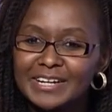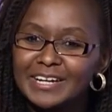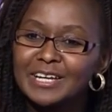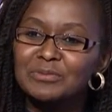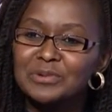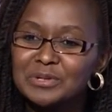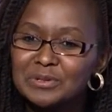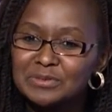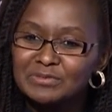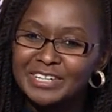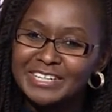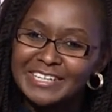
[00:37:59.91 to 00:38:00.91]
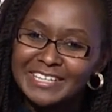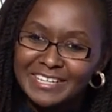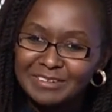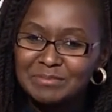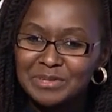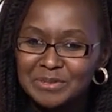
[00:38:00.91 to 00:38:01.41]
and we use
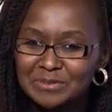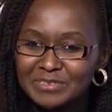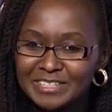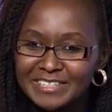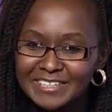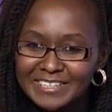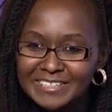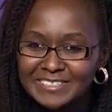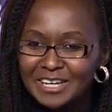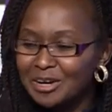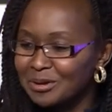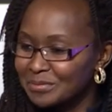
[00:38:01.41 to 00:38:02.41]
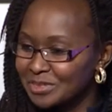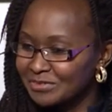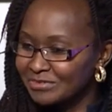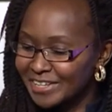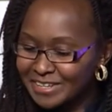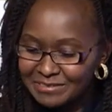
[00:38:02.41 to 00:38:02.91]
vanilla because vanilla is a common
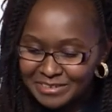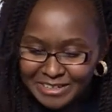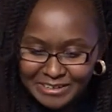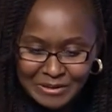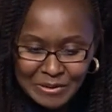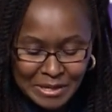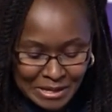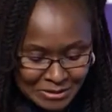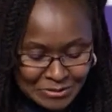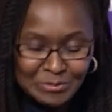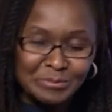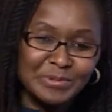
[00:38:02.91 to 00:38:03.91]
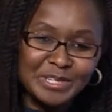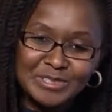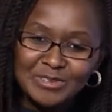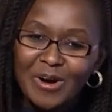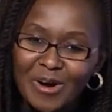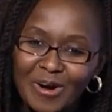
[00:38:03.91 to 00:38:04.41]
flavor. So we
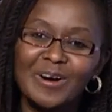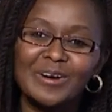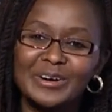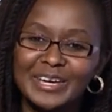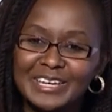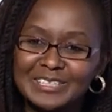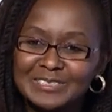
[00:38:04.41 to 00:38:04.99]
mix all, and